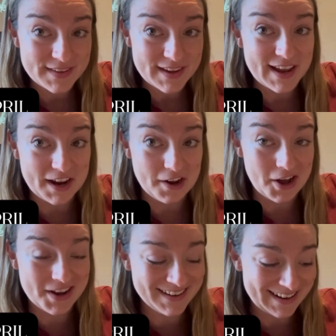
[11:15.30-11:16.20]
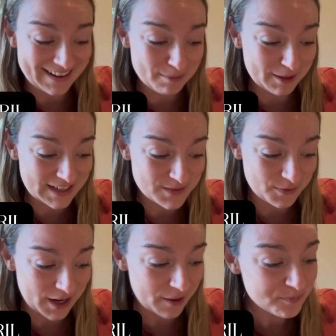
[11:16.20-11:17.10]
hang on, I got plans
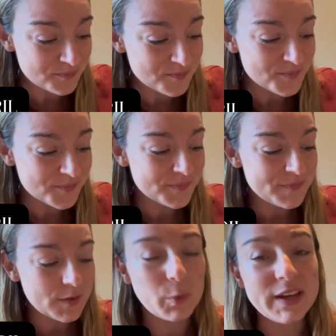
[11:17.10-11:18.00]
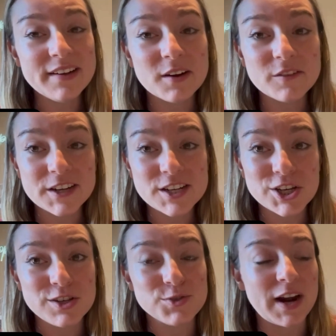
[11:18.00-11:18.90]
for it. We are
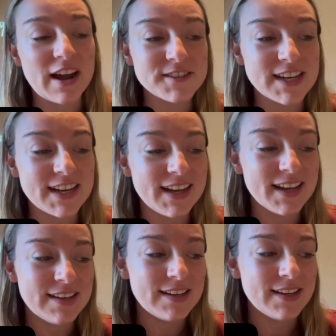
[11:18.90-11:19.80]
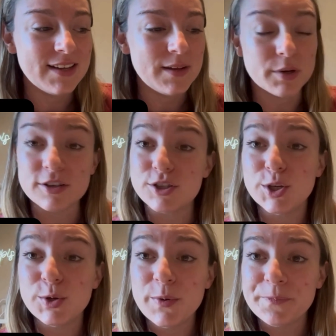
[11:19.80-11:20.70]
finishing drafting book
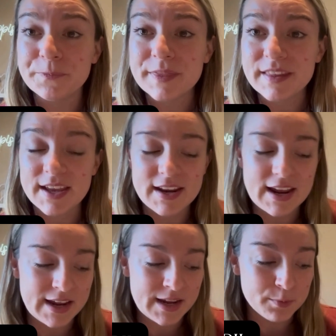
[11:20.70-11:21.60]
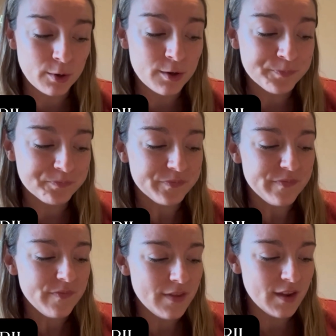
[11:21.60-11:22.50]
2 in April.
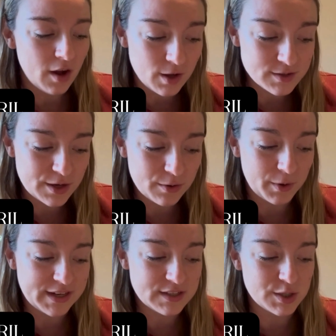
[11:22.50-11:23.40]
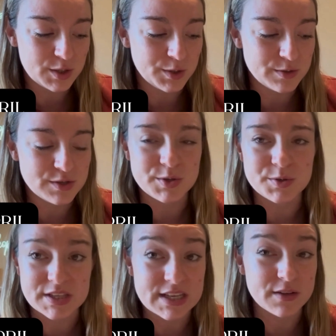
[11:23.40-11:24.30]
Also going to do
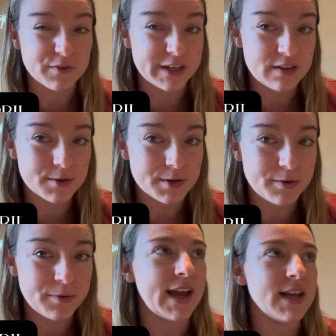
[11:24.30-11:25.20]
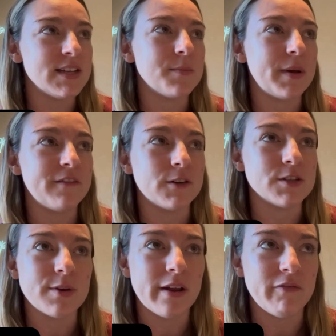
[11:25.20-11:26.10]
the read through and my
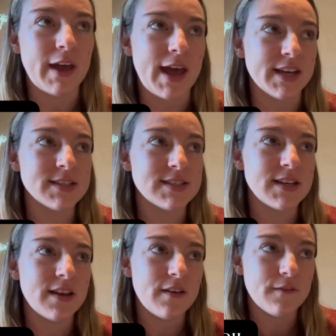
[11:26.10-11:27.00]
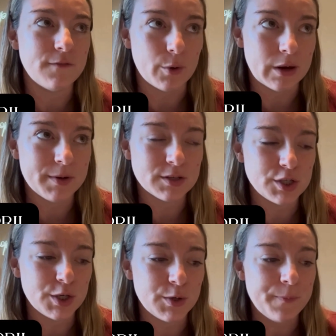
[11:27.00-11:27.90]
first round of edits for book
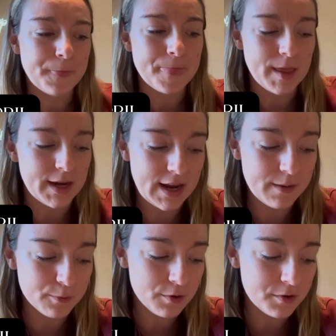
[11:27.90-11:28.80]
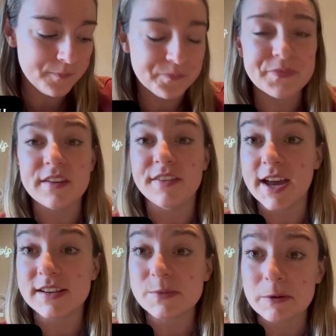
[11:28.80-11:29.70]
2 in April.
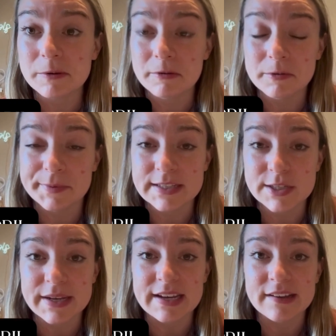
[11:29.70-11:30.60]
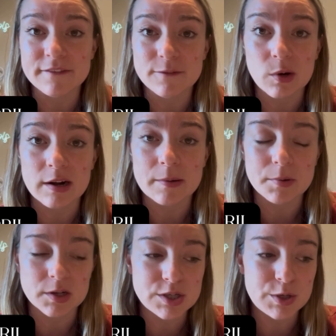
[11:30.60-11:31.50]
That is what we will be doing for
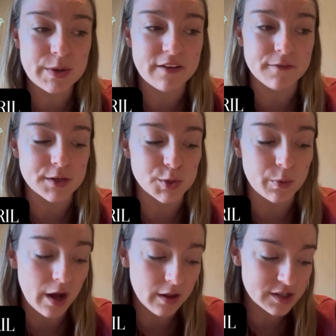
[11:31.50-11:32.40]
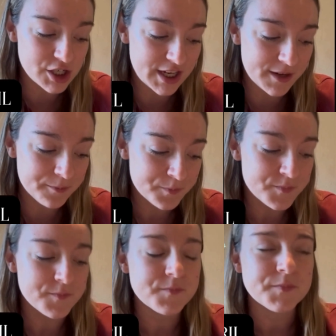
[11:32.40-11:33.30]
book 2 of the duology.
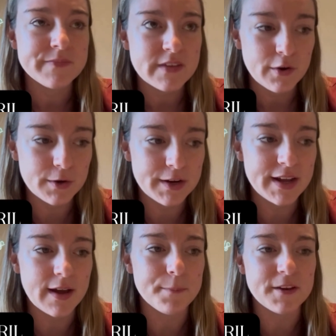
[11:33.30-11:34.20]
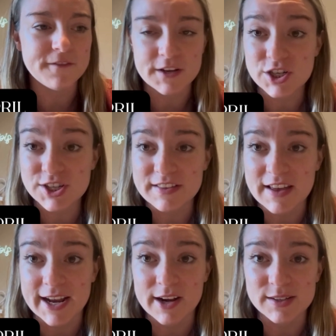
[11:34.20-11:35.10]
Hurrying up and finishing
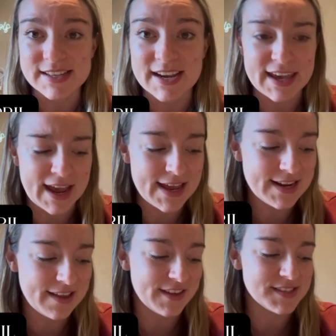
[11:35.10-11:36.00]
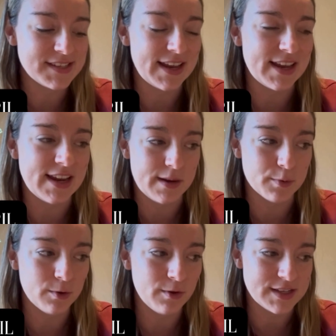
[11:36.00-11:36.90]
that out. Again, this in
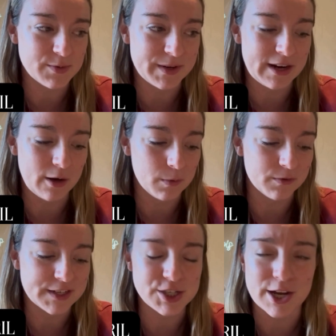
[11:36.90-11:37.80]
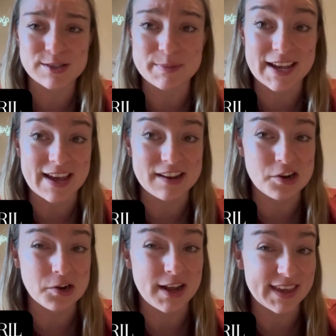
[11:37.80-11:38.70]
April is when I will reach out to my
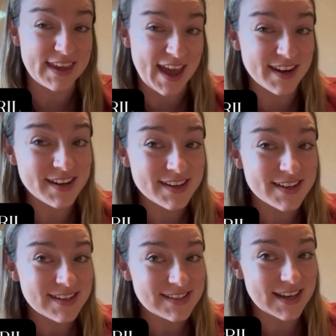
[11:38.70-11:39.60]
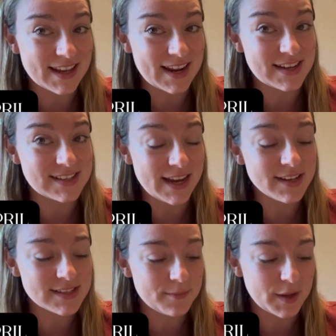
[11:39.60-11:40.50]
editor again to get a
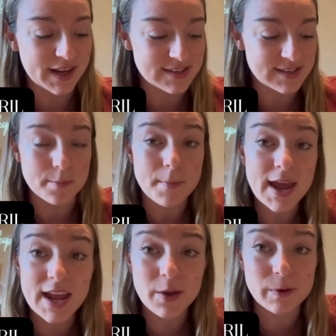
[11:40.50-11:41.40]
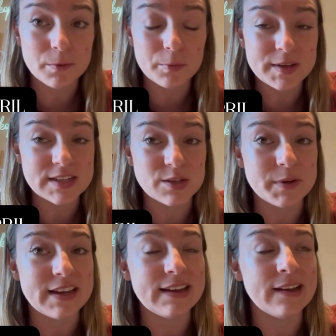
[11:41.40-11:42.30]
date, because in May we will be
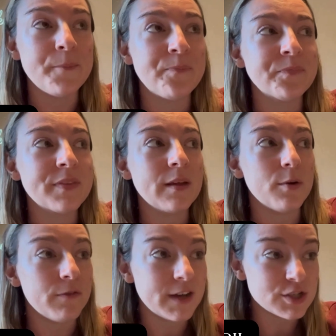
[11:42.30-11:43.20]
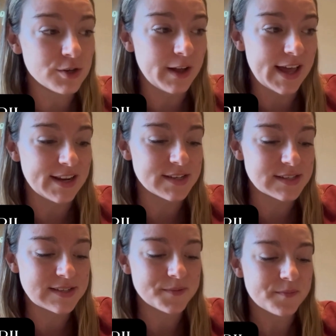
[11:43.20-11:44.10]
doing professional edits